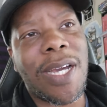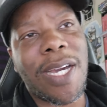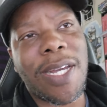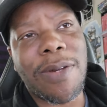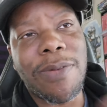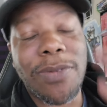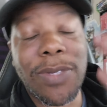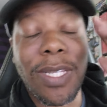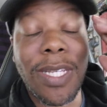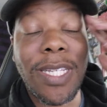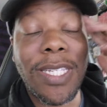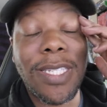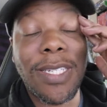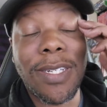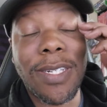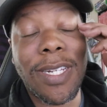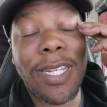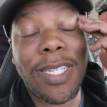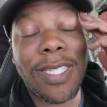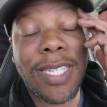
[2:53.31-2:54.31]
I don't think he's
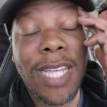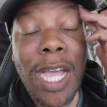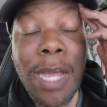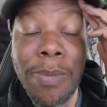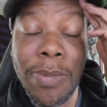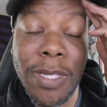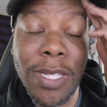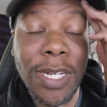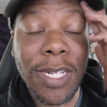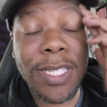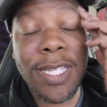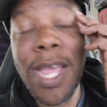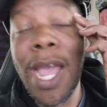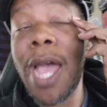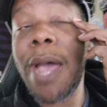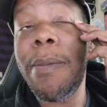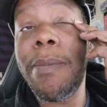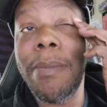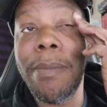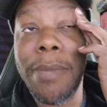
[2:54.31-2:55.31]
going to get top of the
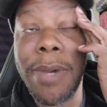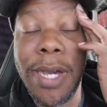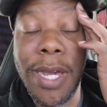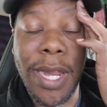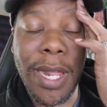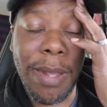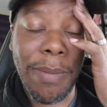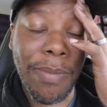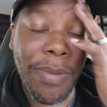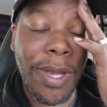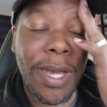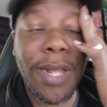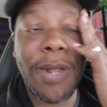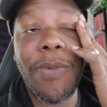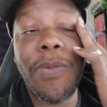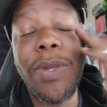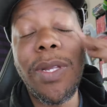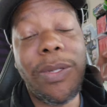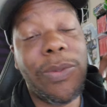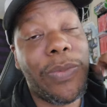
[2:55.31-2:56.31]
top money, but
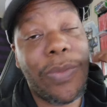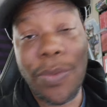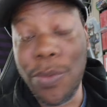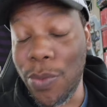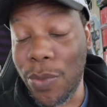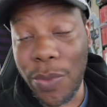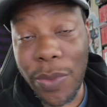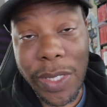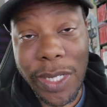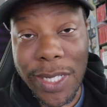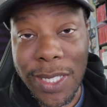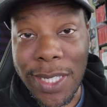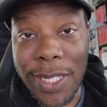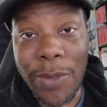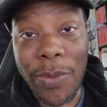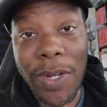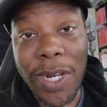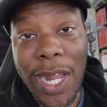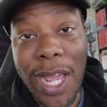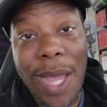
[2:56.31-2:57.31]
we'll
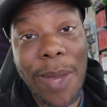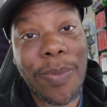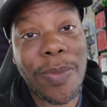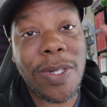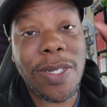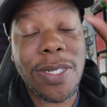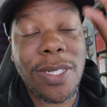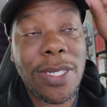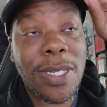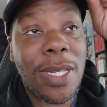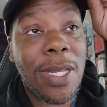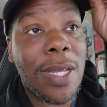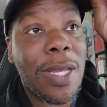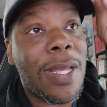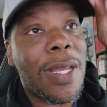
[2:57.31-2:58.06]
see what happens.